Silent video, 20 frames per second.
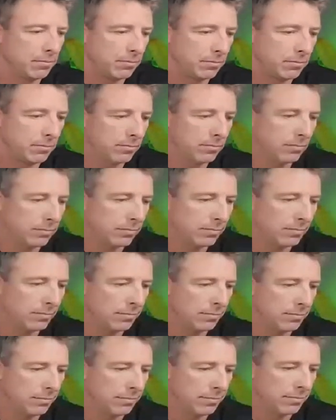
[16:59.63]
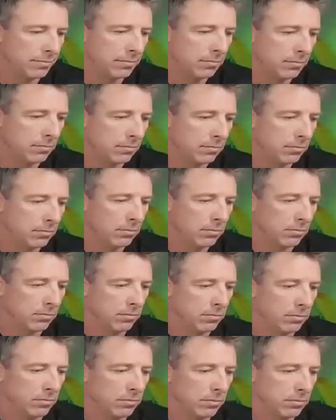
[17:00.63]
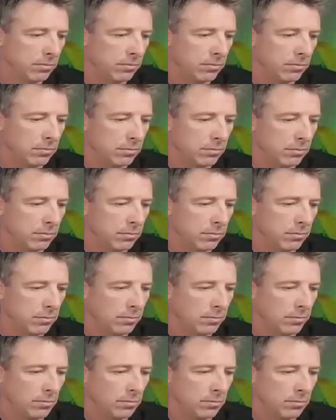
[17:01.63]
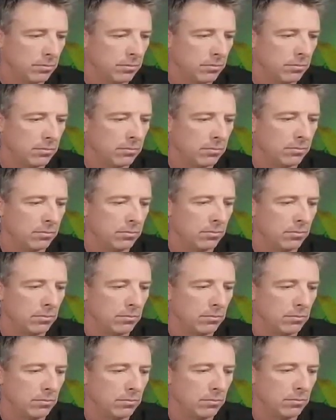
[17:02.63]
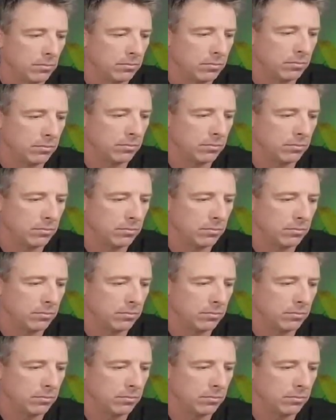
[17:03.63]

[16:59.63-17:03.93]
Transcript: (not speaking)